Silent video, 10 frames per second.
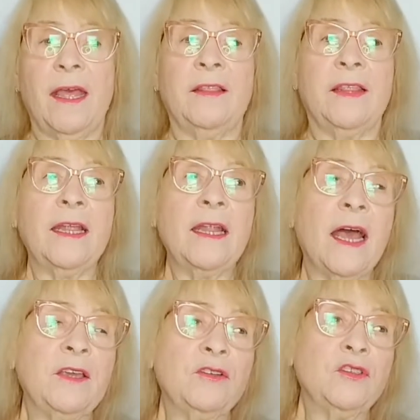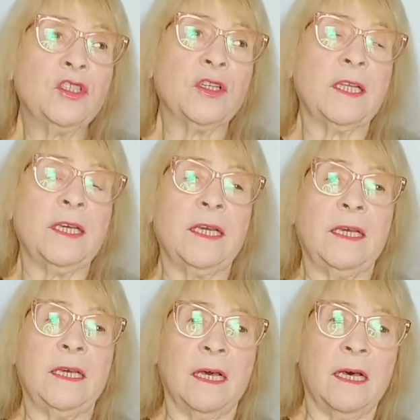Then I
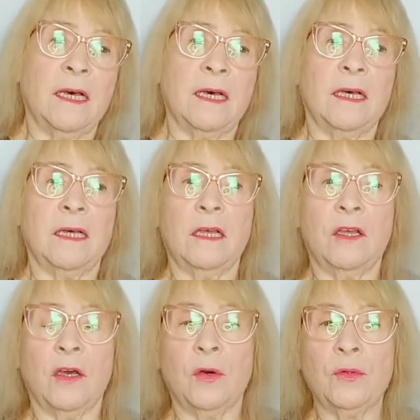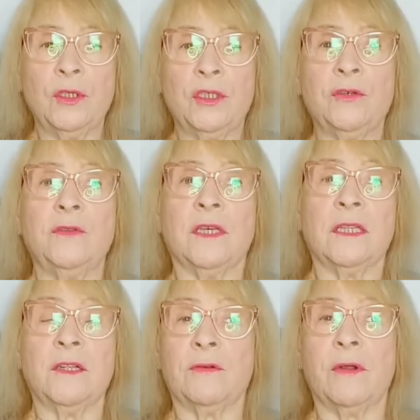usually go to the
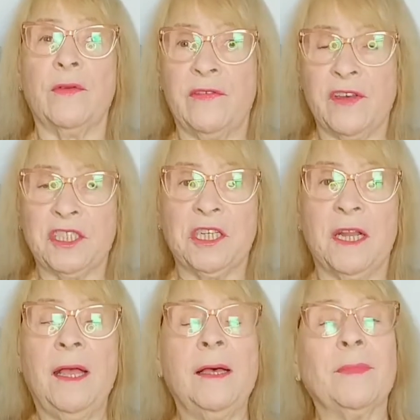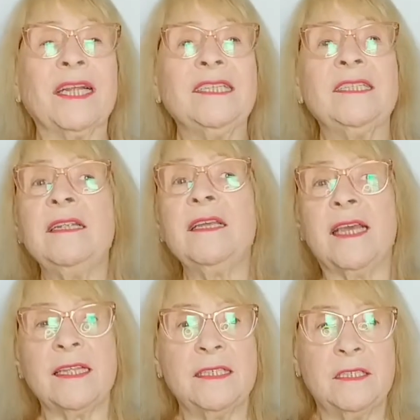literary fiction. But I didn't
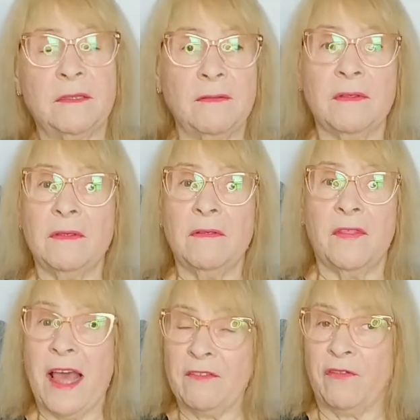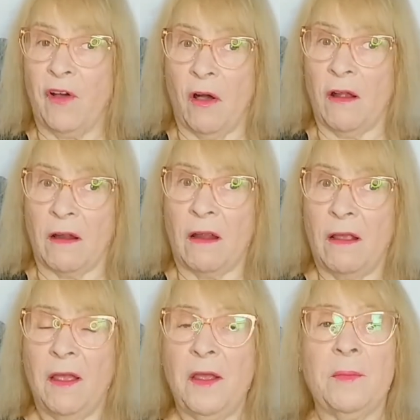get that far
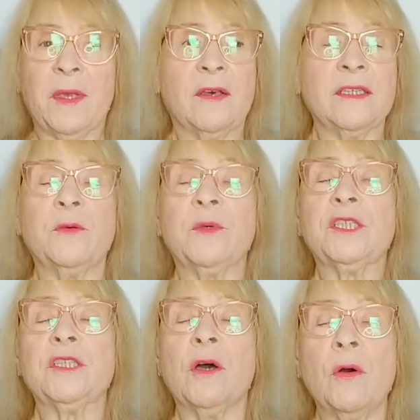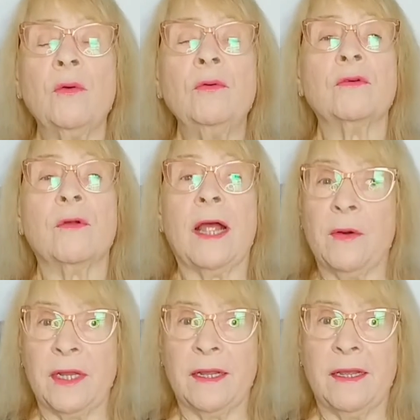because it was so
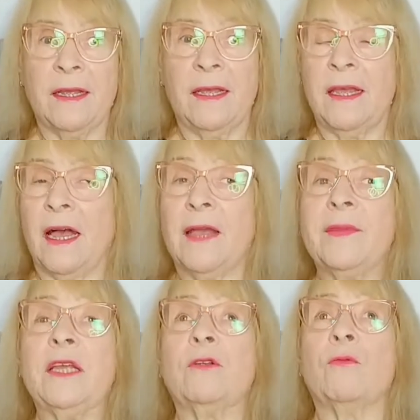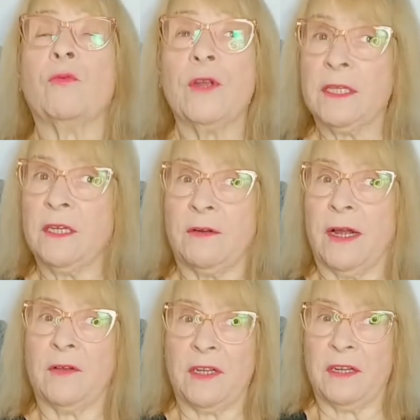crowded. I mean, really
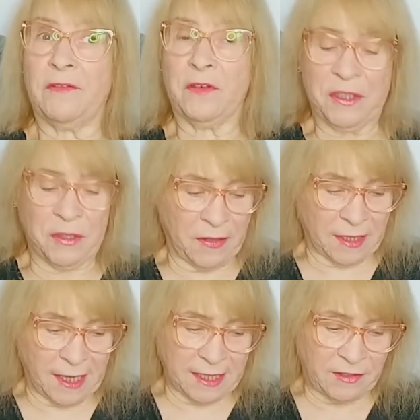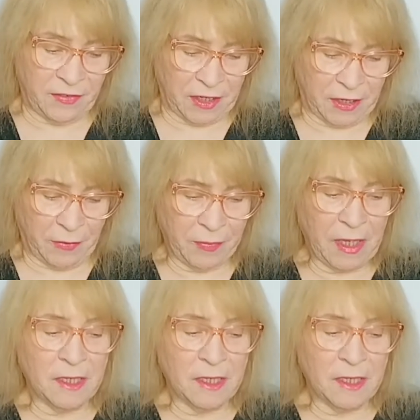crowded if you saw the last video.